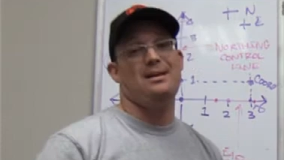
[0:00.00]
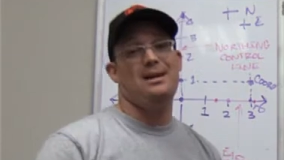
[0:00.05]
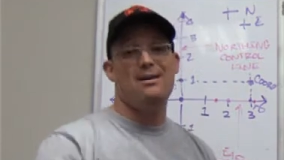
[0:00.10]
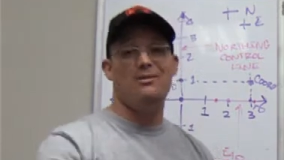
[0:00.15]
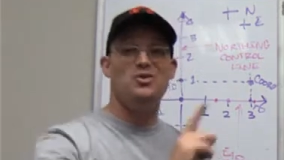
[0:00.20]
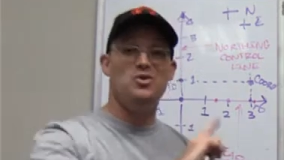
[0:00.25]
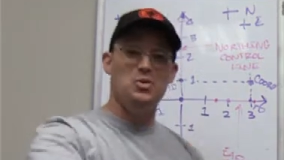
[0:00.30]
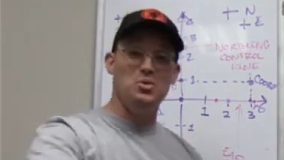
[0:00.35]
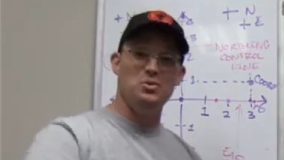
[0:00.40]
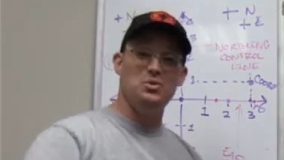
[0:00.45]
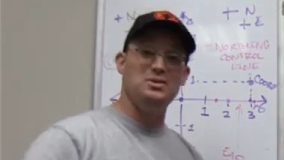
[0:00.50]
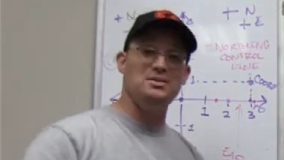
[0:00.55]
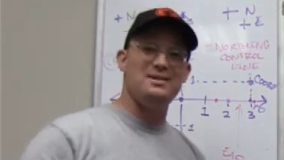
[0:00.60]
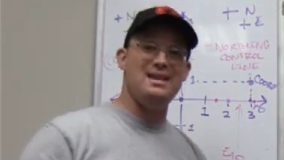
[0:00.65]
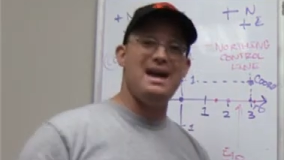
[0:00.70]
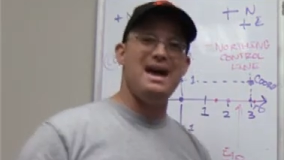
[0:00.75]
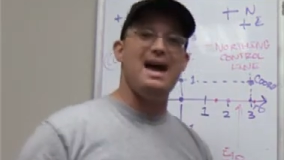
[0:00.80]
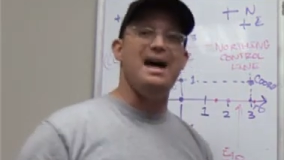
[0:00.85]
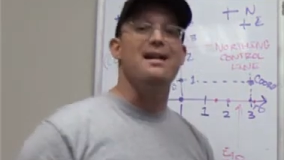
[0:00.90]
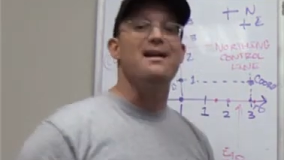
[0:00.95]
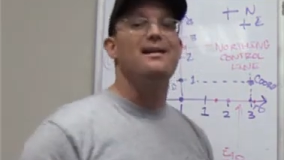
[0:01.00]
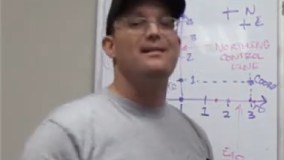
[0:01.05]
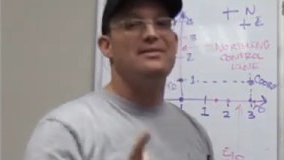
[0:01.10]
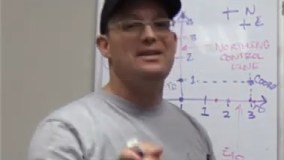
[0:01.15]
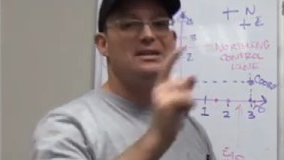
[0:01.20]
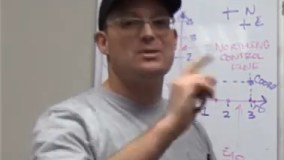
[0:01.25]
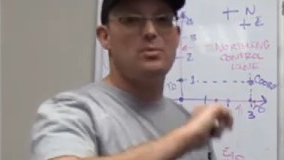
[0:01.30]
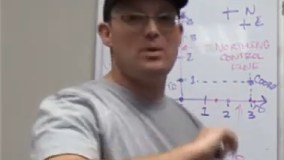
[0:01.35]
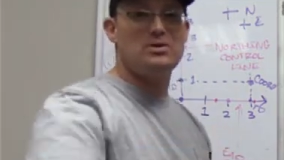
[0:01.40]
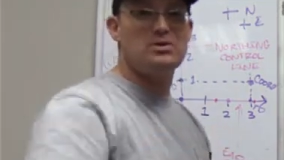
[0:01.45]
How cool is that?
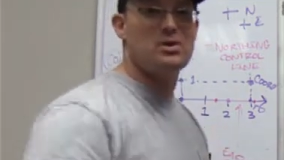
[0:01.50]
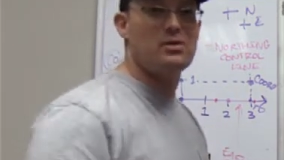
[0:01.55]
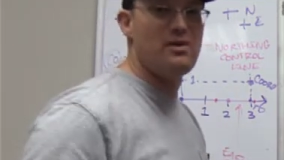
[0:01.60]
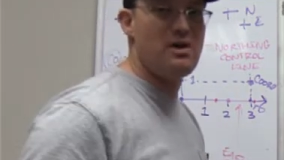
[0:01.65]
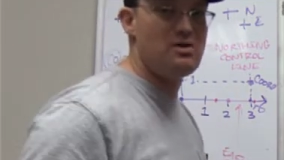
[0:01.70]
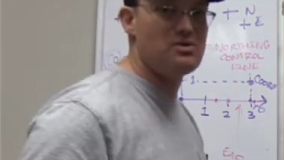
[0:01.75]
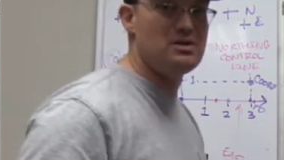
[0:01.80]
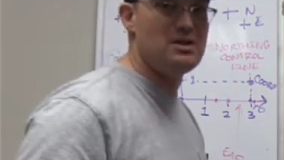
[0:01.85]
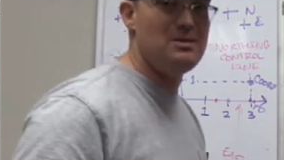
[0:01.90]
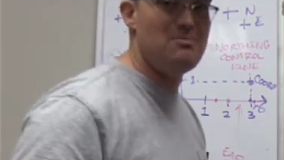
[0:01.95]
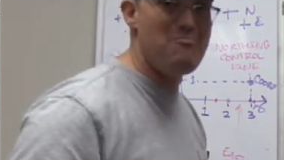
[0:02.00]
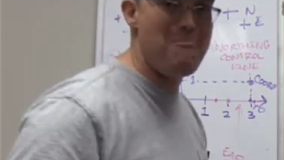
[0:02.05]
That's why surveyors need